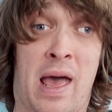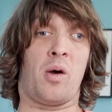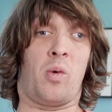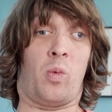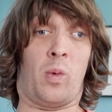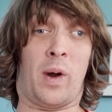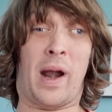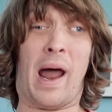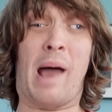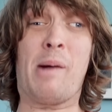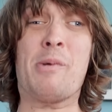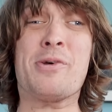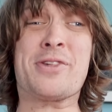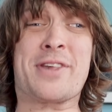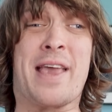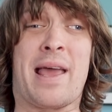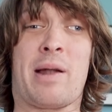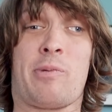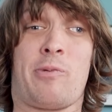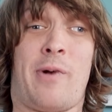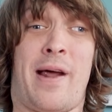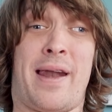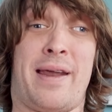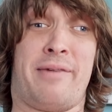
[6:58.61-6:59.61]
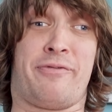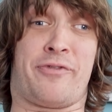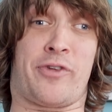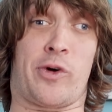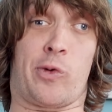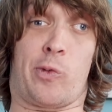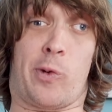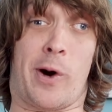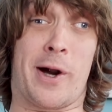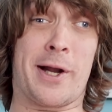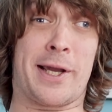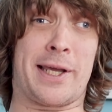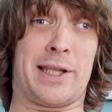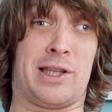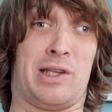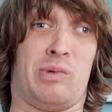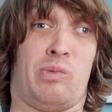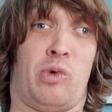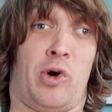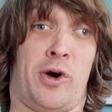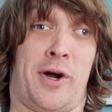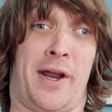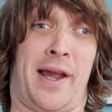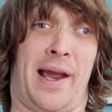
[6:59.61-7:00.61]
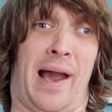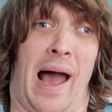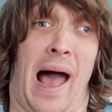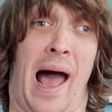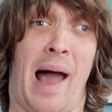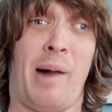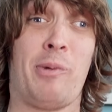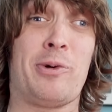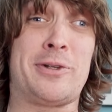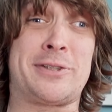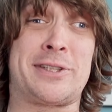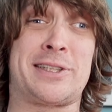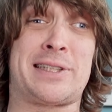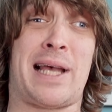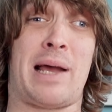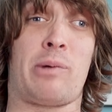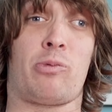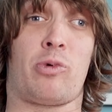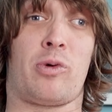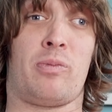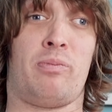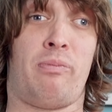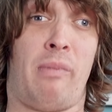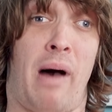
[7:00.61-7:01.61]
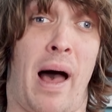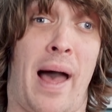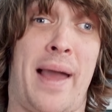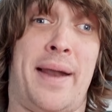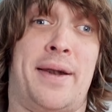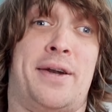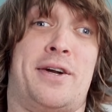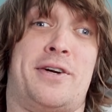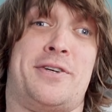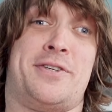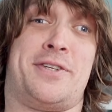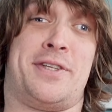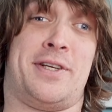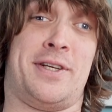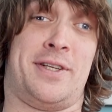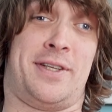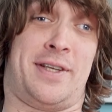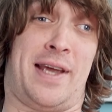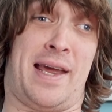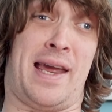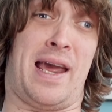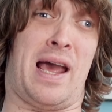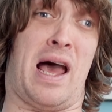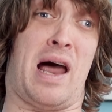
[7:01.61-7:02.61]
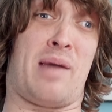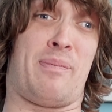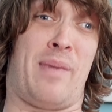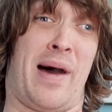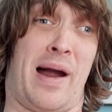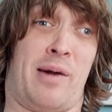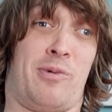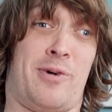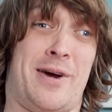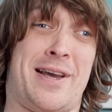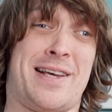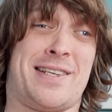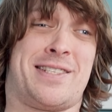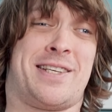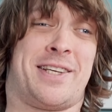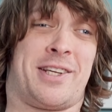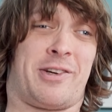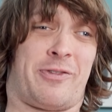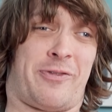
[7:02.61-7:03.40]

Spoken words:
When I was getting ready for work in the morning, I would set reminders to ding on my wrist